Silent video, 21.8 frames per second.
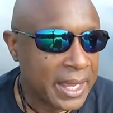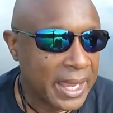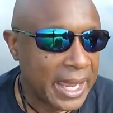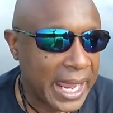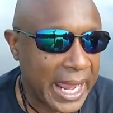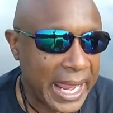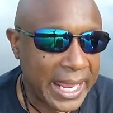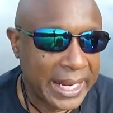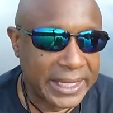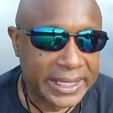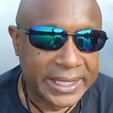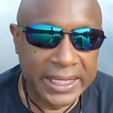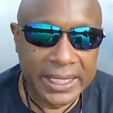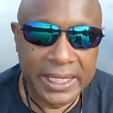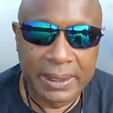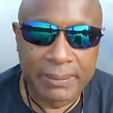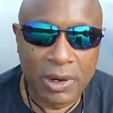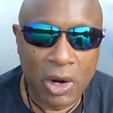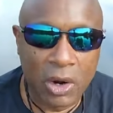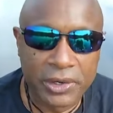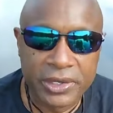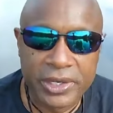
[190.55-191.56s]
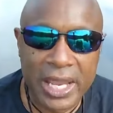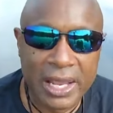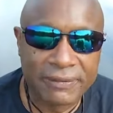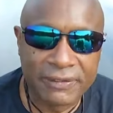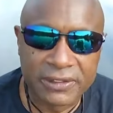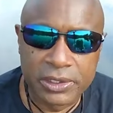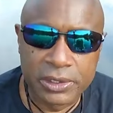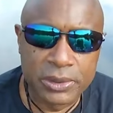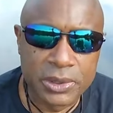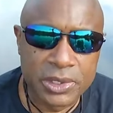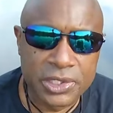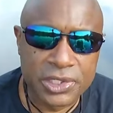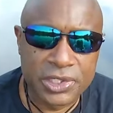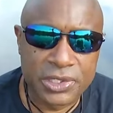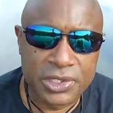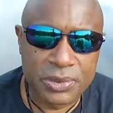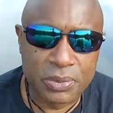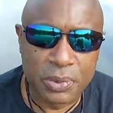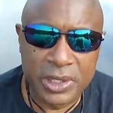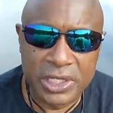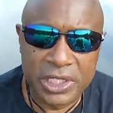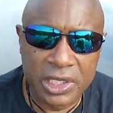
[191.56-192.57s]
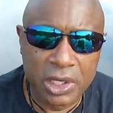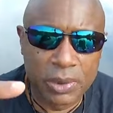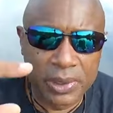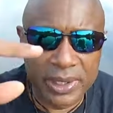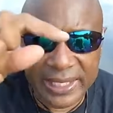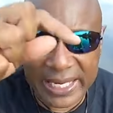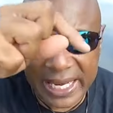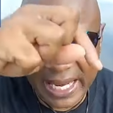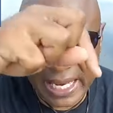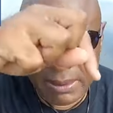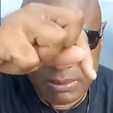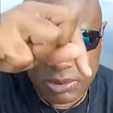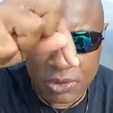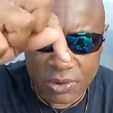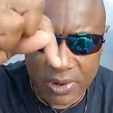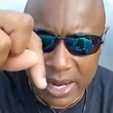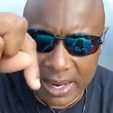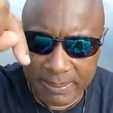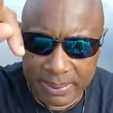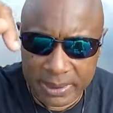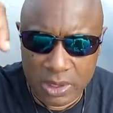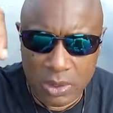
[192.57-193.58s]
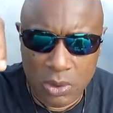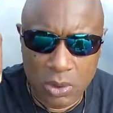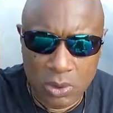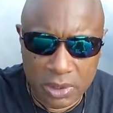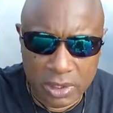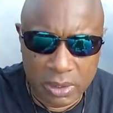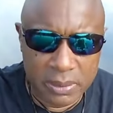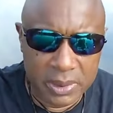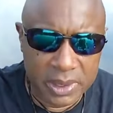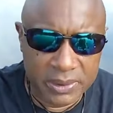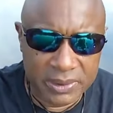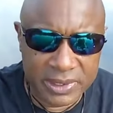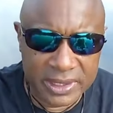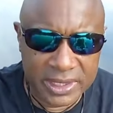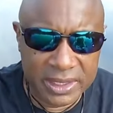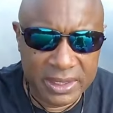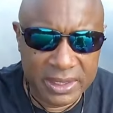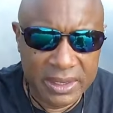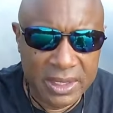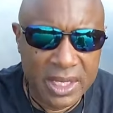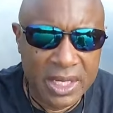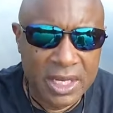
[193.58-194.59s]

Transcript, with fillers: And um, all you have to do is just when you go to Cam's Crappie Hole community,